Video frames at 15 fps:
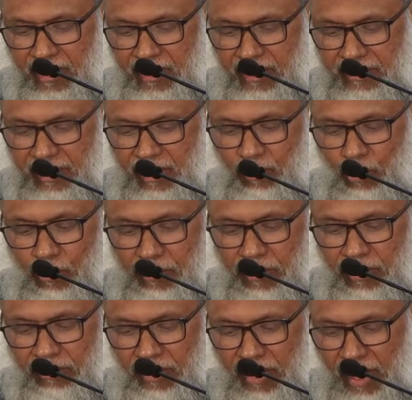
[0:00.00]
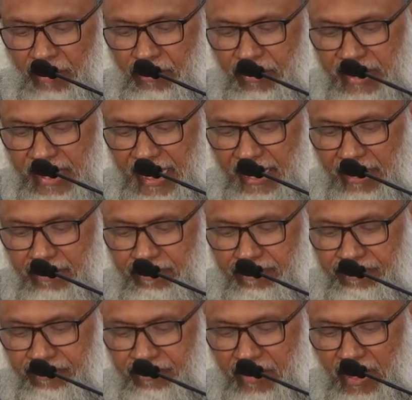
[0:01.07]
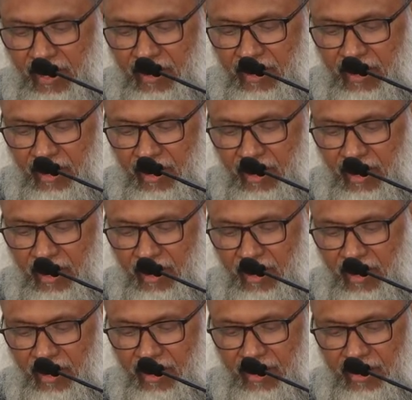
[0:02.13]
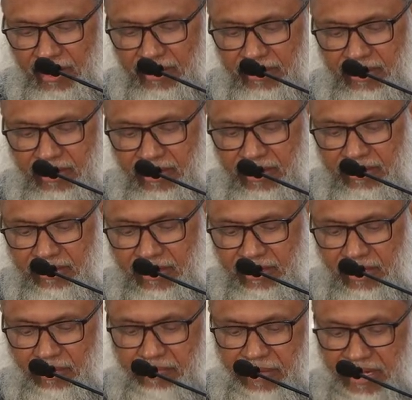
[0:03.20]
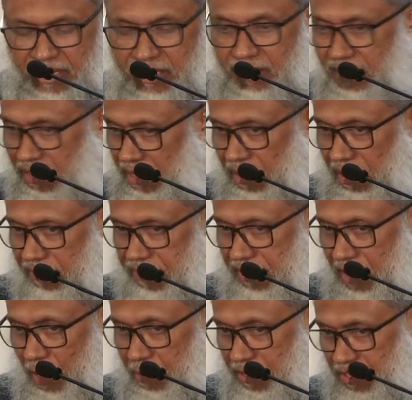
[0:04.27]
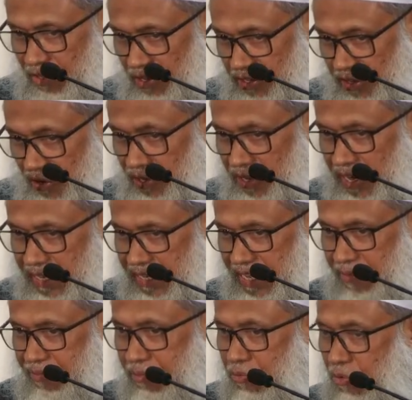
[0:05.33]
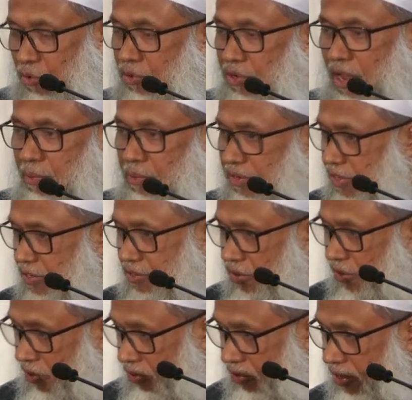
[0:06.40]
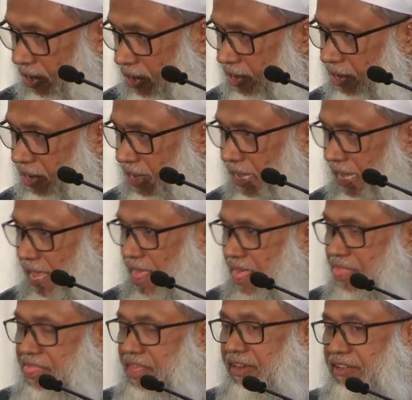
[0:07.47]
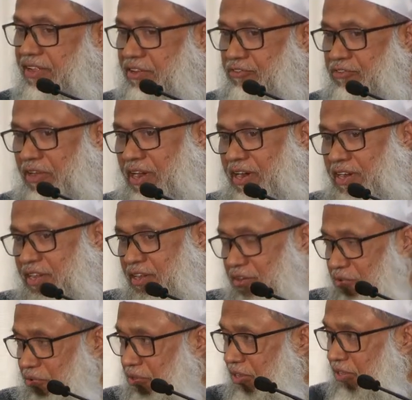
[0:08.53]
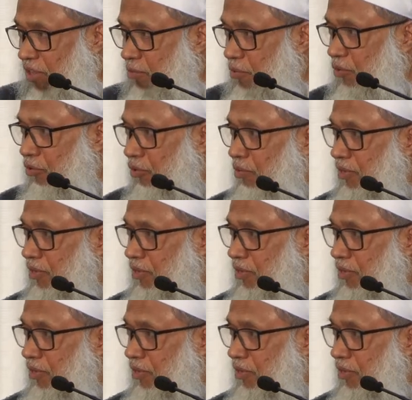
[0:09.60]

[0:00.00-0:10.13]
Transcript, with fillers: Then Umar radiallahu anhu came the, that many of the camels are slaughtered. If more camels is slaughtered, then their journey to the Tabuk will be